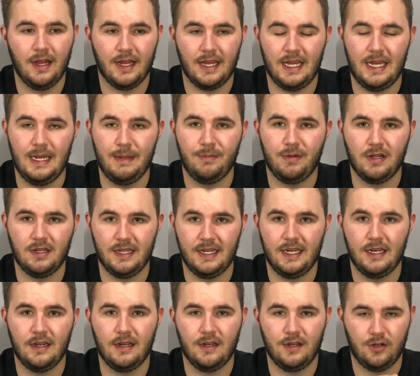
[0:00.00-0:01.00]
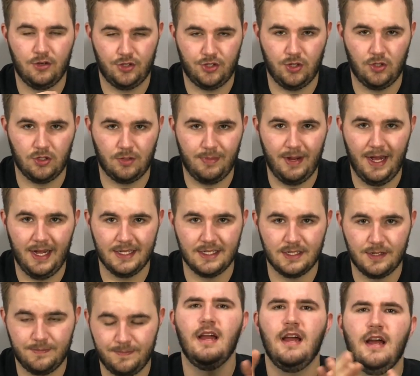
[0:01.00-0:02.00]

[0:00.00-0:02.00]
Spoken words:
keep clean your shoulder pads.